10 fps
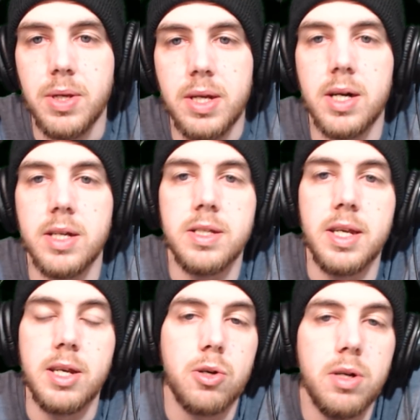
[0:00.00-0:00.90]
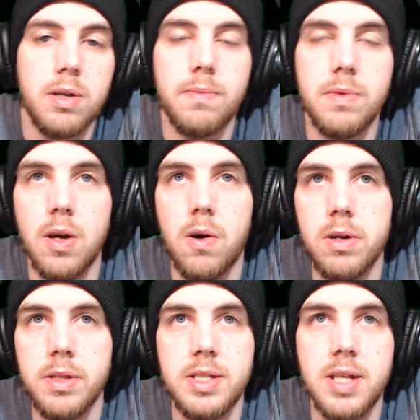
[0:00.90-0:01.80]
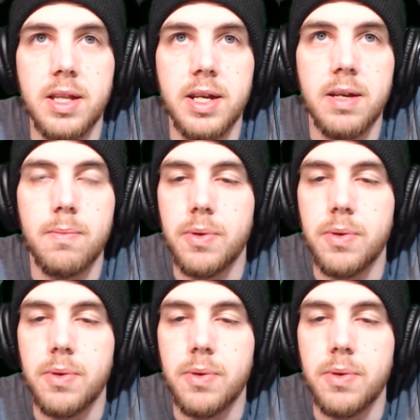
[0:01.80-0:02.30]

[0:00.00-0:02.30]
because it could have, all these helicopters.